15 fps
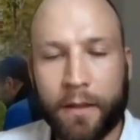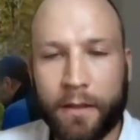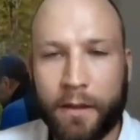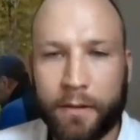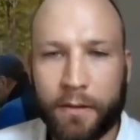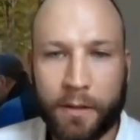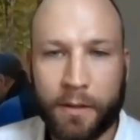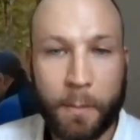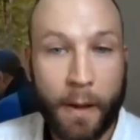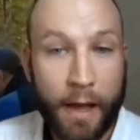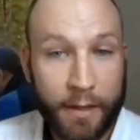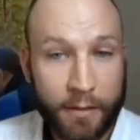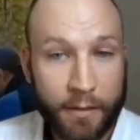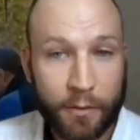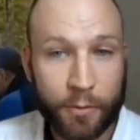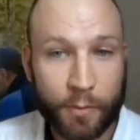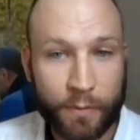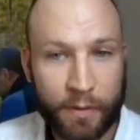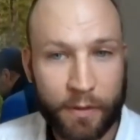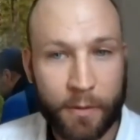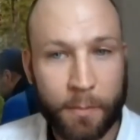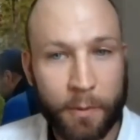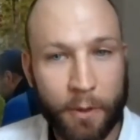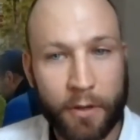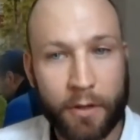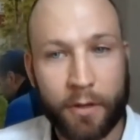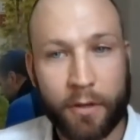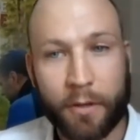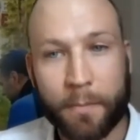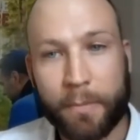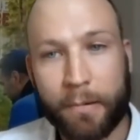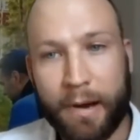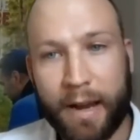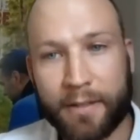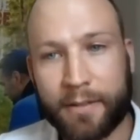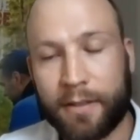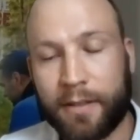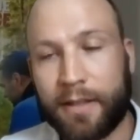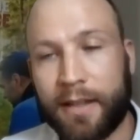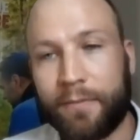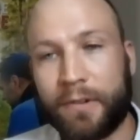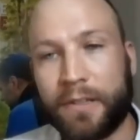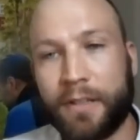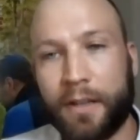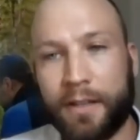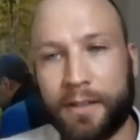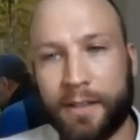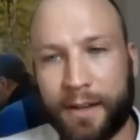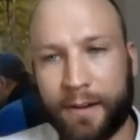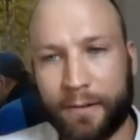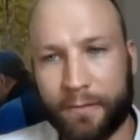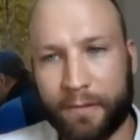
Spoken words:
Note that the particles within the block are compressed and then return to their